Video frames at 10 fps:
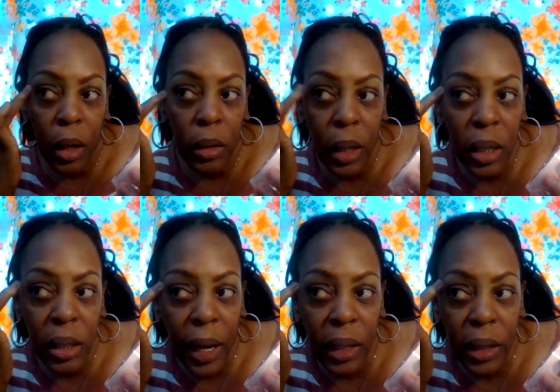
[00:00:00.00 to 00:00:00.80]
things
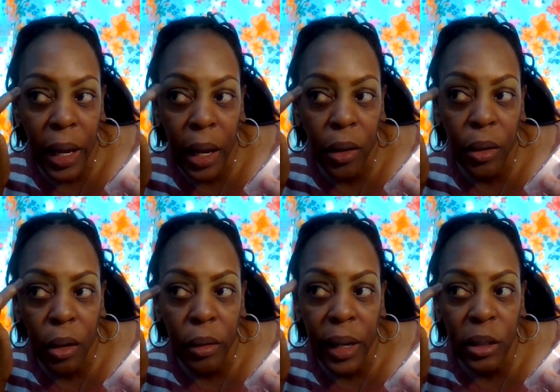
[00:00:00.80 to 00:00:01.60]
like that you
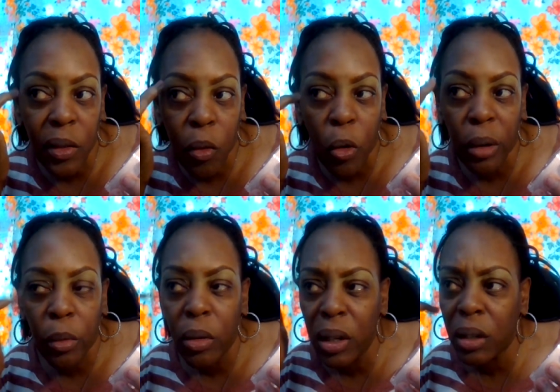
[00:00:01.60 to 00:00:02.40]
know that's
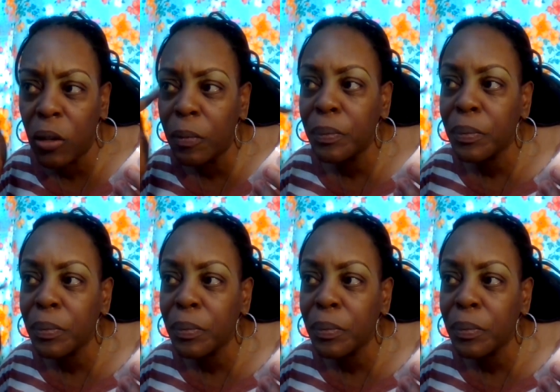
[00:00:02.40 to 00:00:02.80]
affordable you know